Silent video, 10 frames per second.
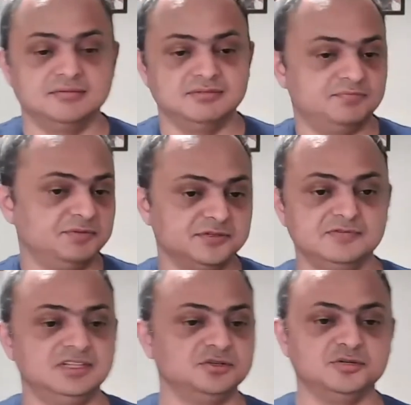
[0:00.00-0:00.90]
I mean, people
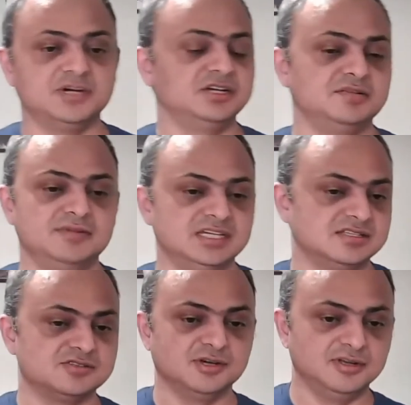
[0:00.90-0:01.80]
will know about it because
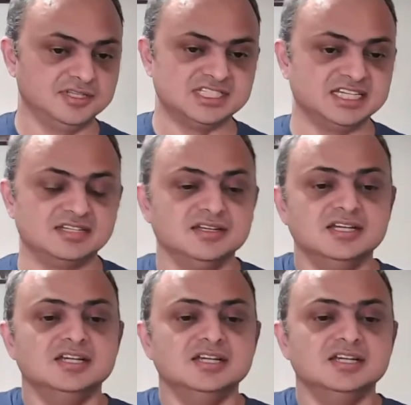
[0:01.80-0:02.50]
it's all on chain.